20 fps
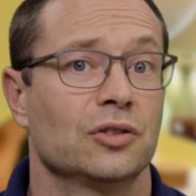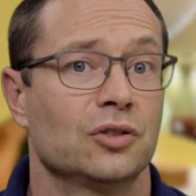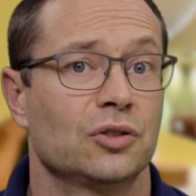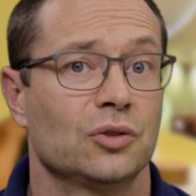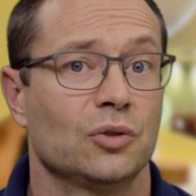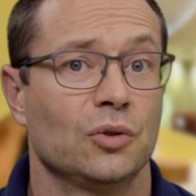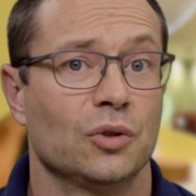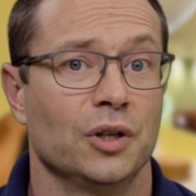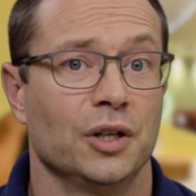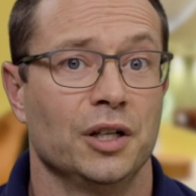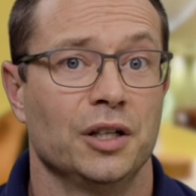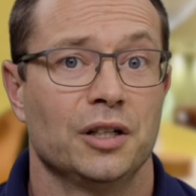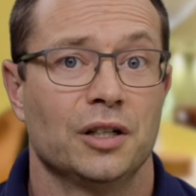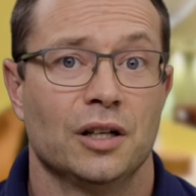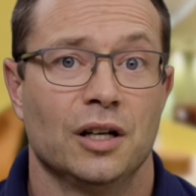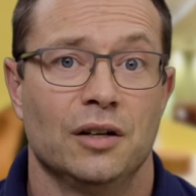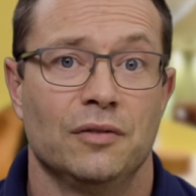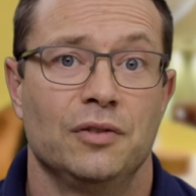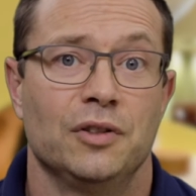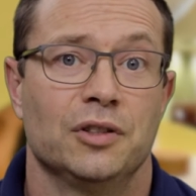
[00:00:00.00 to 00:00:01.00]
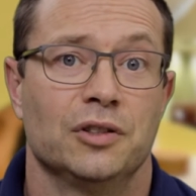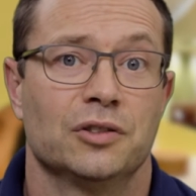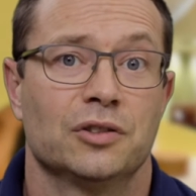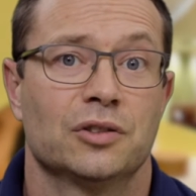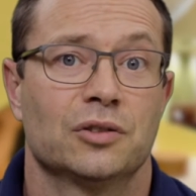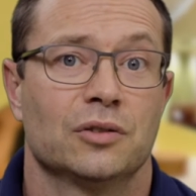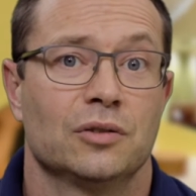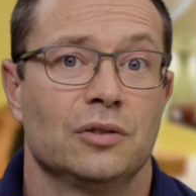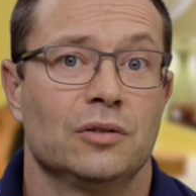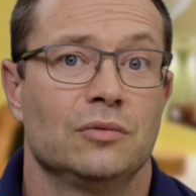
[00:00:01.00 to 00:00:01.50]
a story of
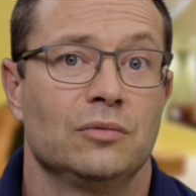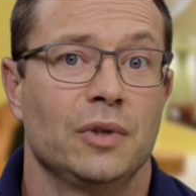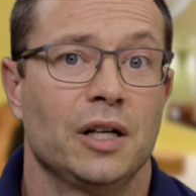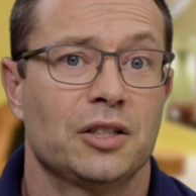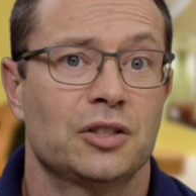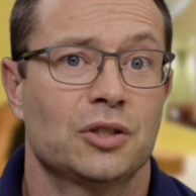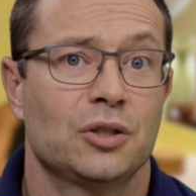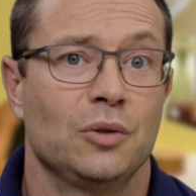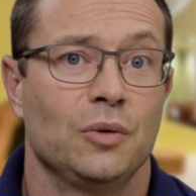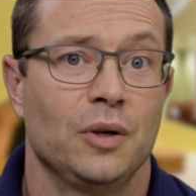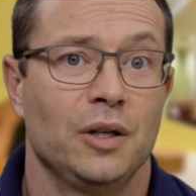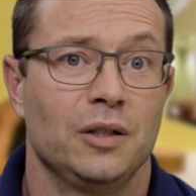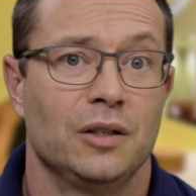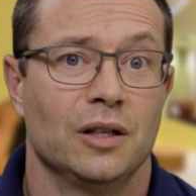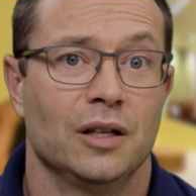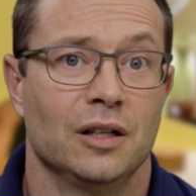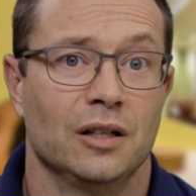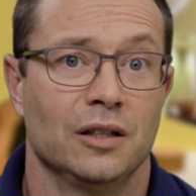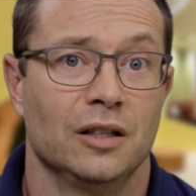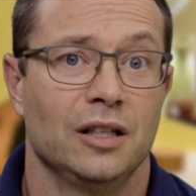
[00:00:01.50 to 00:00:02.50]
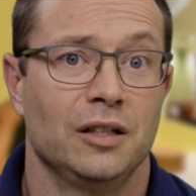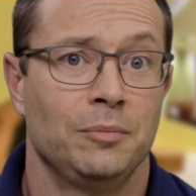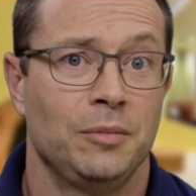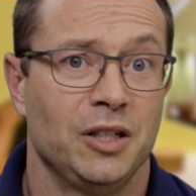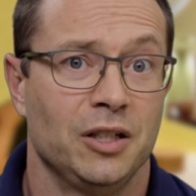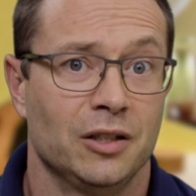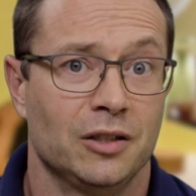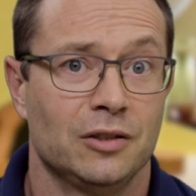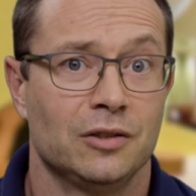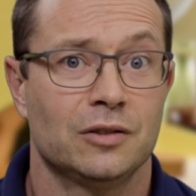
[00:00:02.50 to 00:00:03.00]
his rescuing a
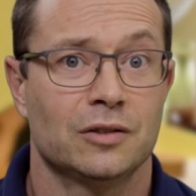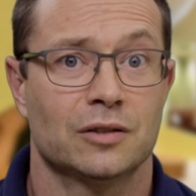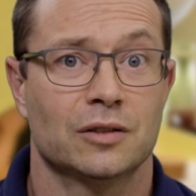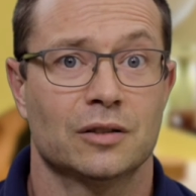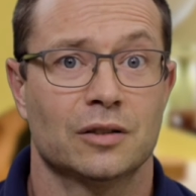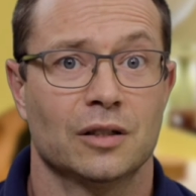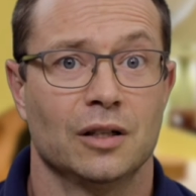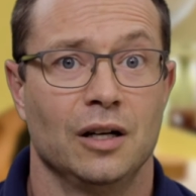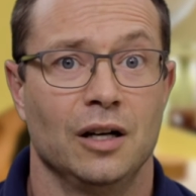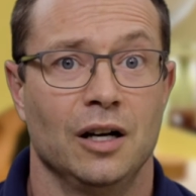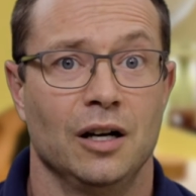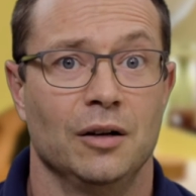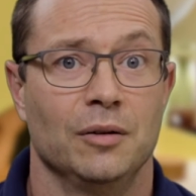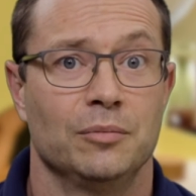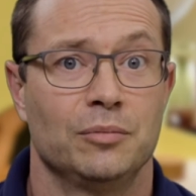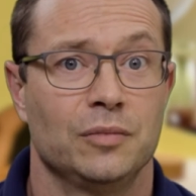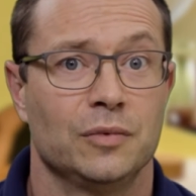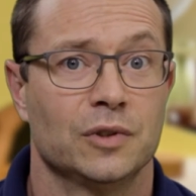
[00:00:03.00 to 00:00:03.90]
Libyan uh,